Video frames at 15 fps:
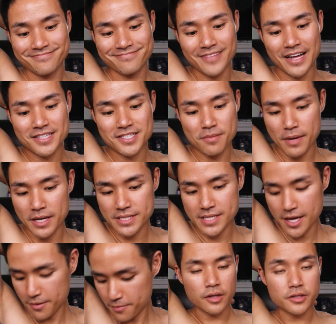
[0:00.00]
That's
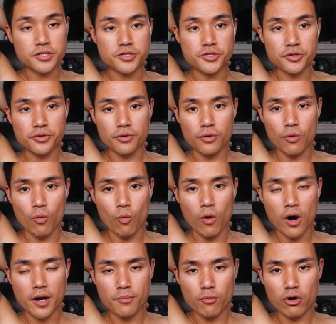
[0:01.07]
amazing. Let's do
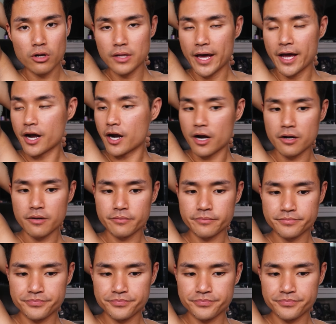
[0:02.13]
one more layer.